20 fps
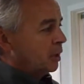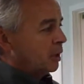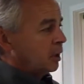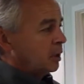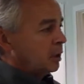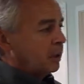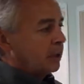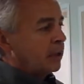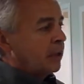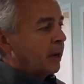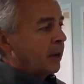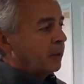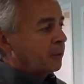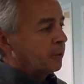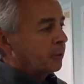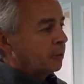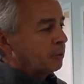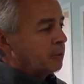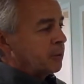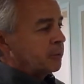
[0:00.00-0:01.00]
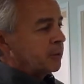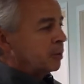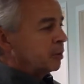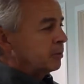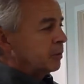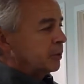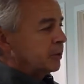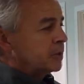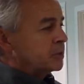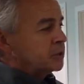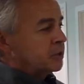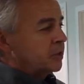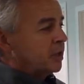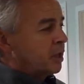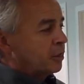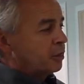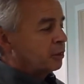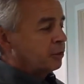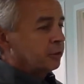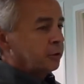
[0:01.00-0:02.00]
encounter, or maybe a little bit less than
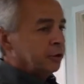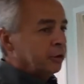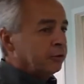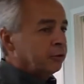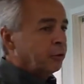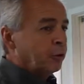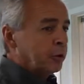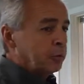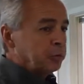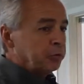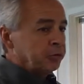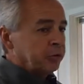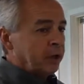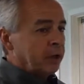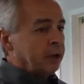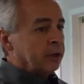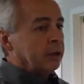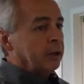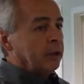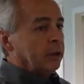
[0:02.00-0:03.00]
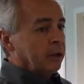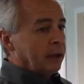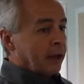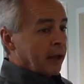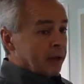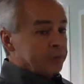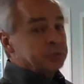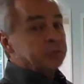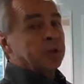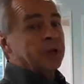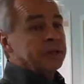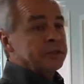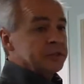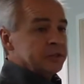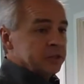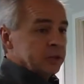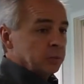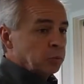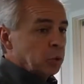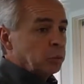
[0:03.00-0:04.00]
that, 30 or 40%, have
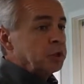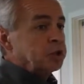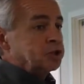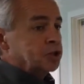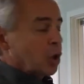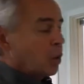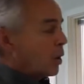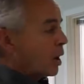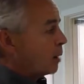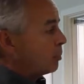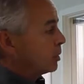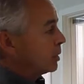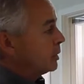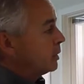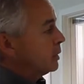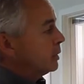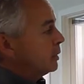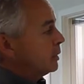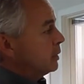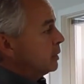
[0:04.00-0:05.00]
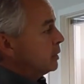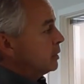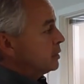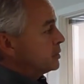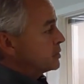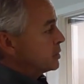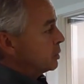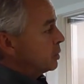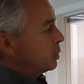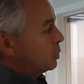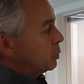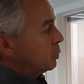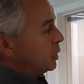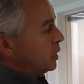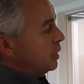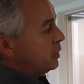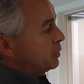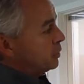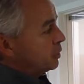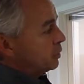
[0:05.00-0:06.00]
splices in them when we show up. So we
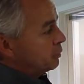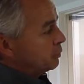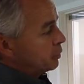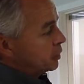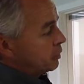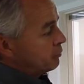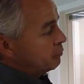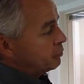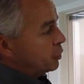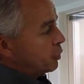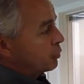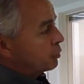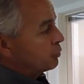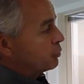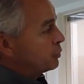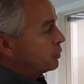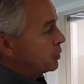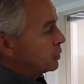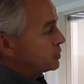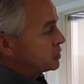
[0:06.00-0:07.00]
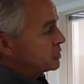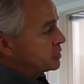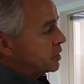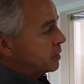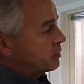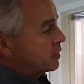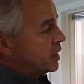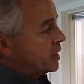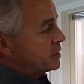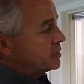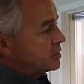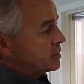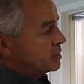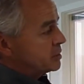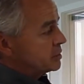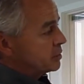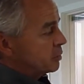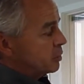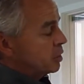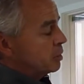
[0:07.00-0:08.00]
either can flow through those in some
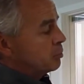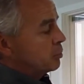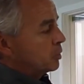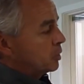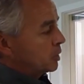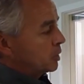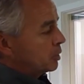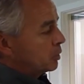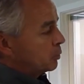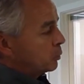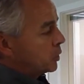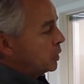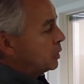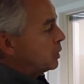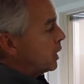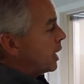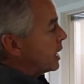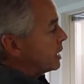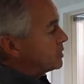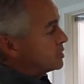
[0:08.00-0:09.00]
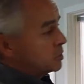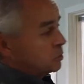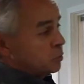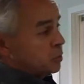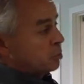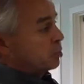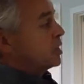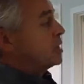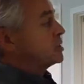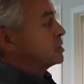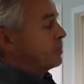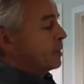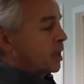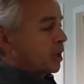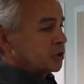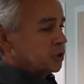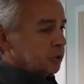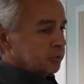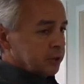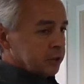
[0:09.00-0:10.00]
cases, or we like to replace them
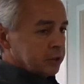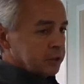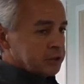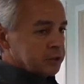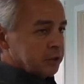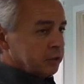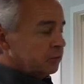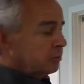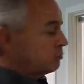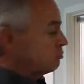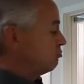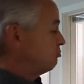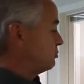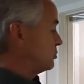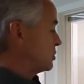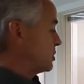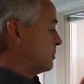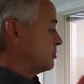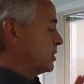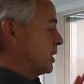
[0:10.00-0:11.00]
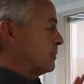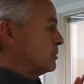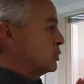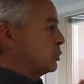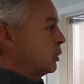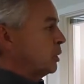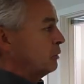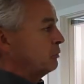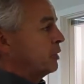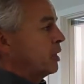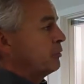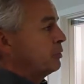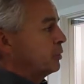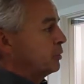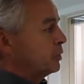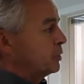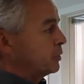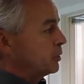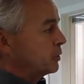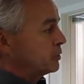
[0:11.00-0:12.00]
actually, because they're sometimes 25,
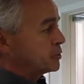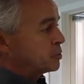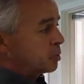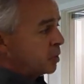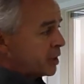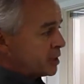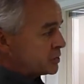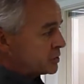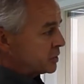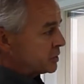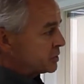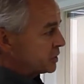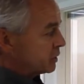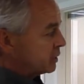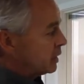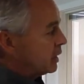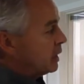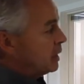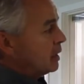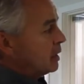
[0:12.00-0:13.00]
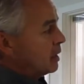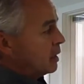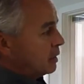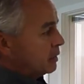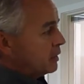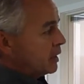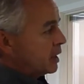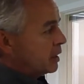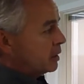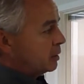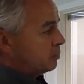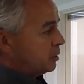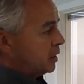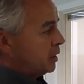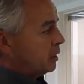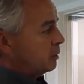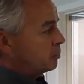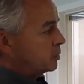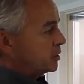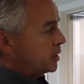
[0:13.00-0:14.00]
30-year-old splices, and they could
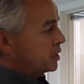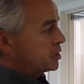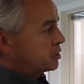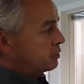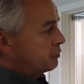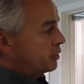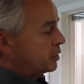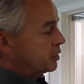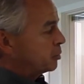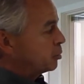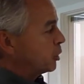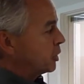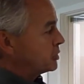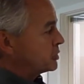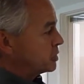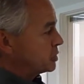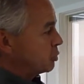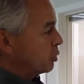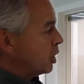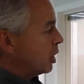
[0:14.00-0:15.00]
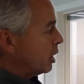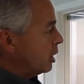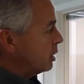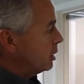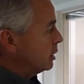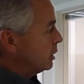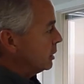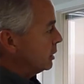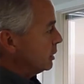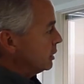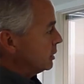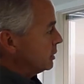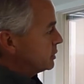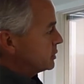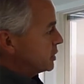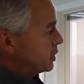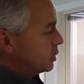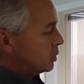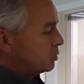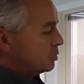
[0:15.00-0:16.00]
be potential failure points as well.
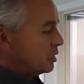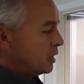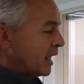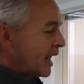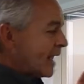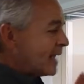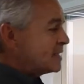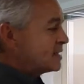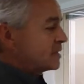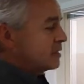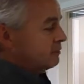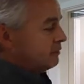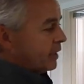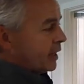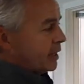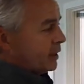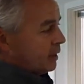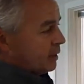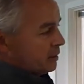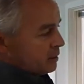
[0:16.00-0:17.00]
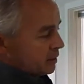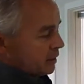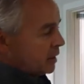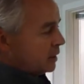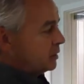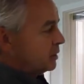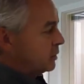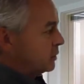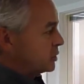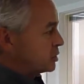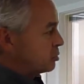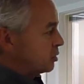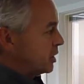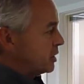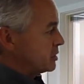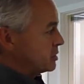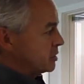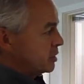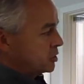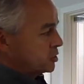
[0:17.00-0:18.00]
So excavating to get to those
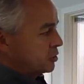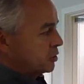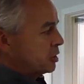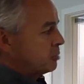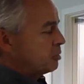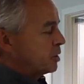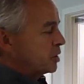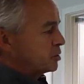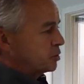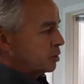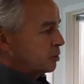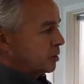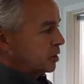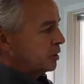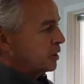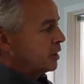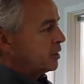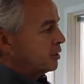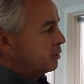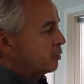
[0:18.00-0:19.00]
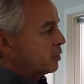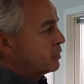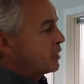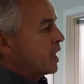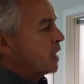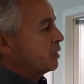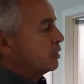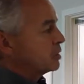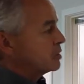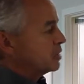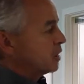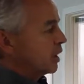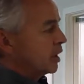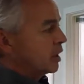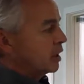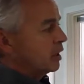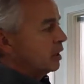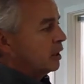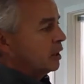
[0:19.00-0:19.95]
splices, I'll show you a picture a little bit later of what that looks like,